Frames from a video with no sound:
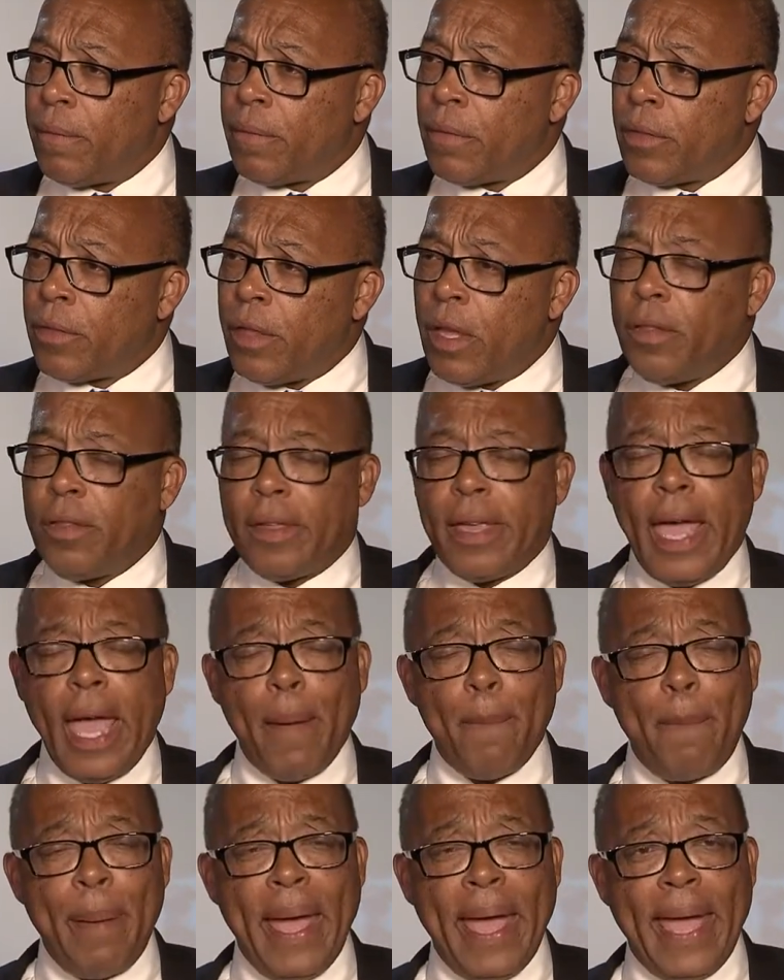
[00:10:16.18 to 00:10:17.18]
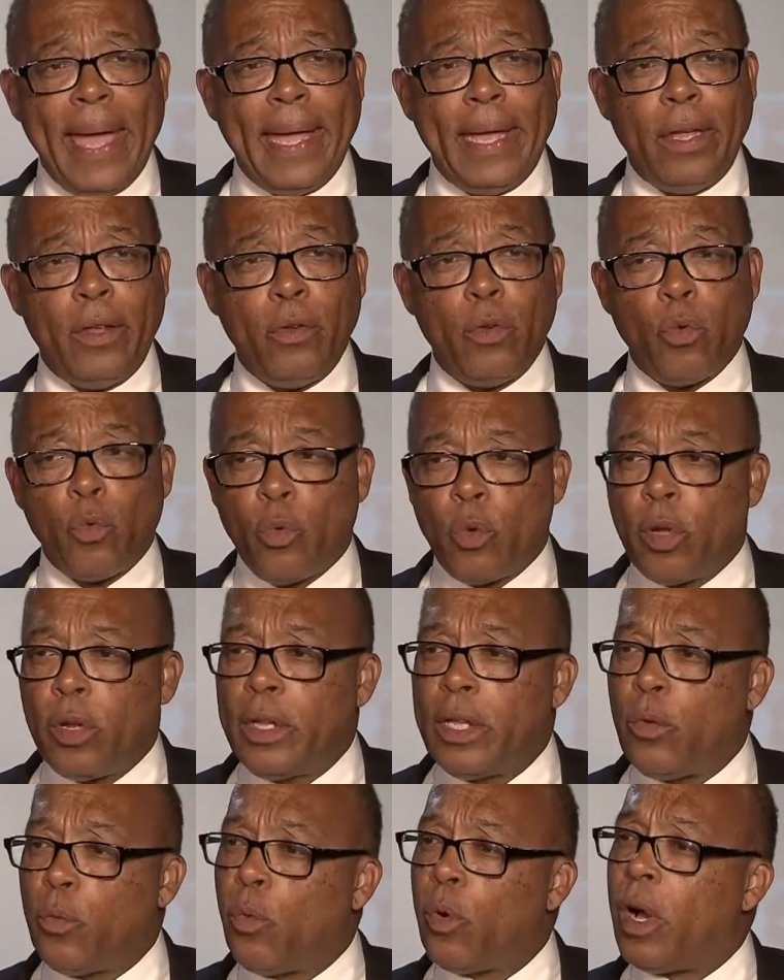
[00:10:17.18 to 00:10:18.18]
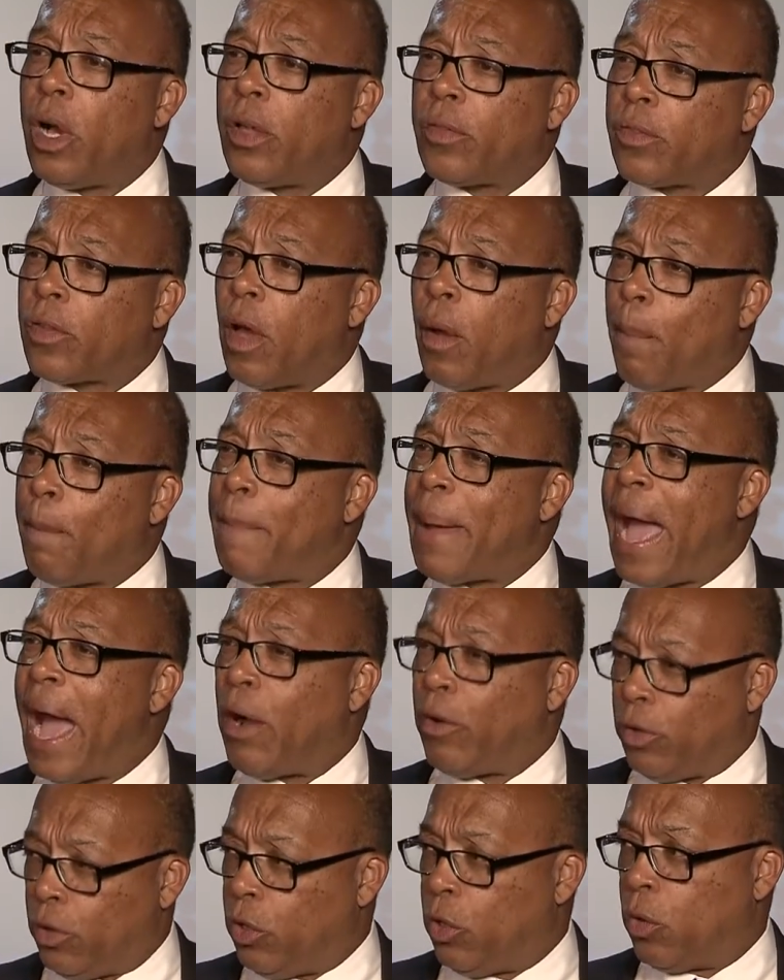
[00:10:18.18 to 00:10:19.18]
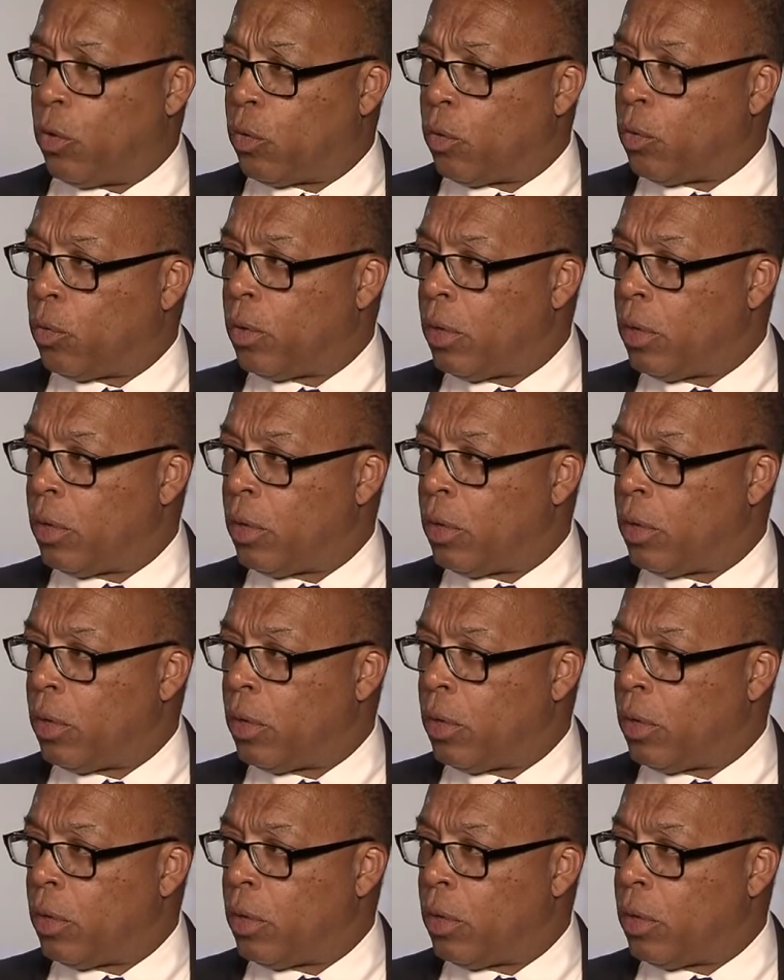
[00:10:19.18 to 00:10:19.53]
this campaign really was about you,